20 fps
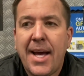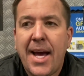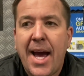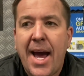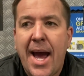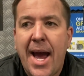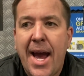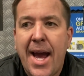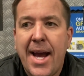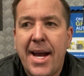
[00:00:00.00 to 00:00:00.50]

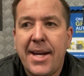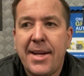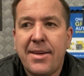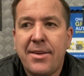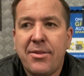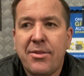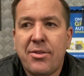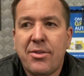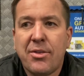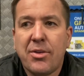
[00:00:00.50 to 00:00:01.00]

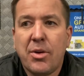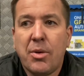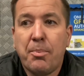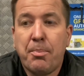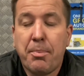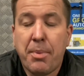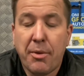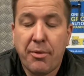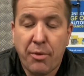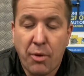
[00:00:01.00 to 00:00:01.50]
And
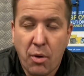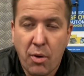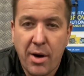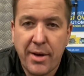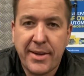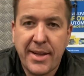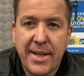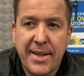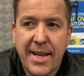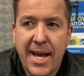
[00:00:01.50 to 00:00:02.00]
before
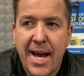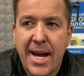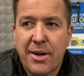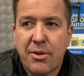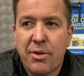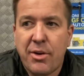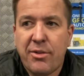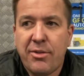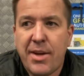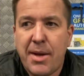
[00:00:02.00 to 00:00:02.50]
I did that,
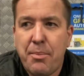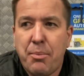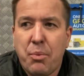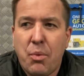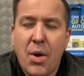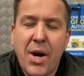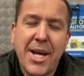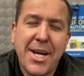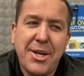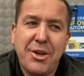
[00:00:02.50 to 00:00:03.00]
Chris said,
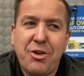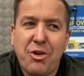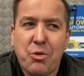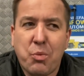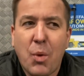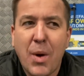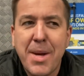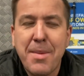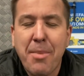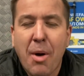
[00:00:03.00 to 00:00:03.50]
why don't you just
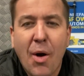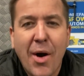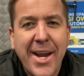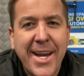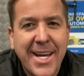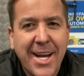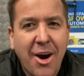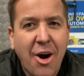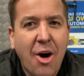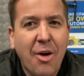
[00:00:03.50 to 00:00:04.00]
We Buy Any
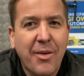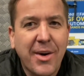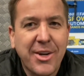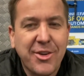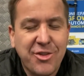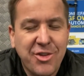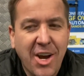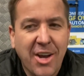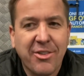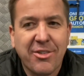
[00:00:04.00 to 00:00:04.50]
Car it
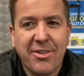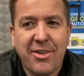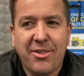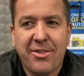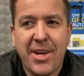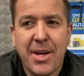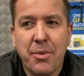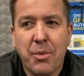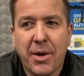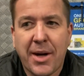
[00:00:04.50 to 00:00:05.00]
just to
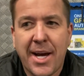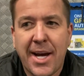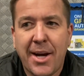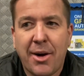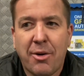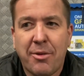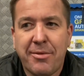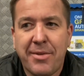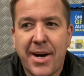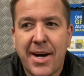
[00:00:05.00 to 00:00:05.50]
see what they
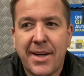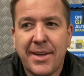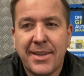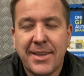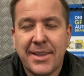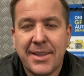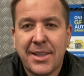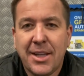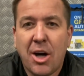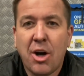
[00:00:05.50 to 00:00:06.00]
offer?
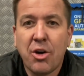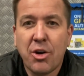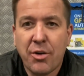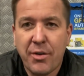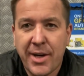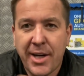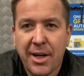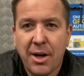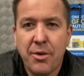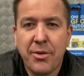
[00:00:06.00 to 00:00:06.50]
I'm going to
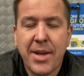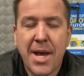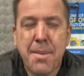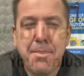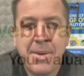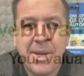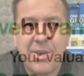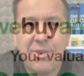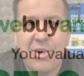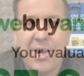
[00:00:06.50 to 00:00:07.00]
include that
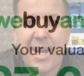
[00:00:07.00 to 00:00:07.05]
picture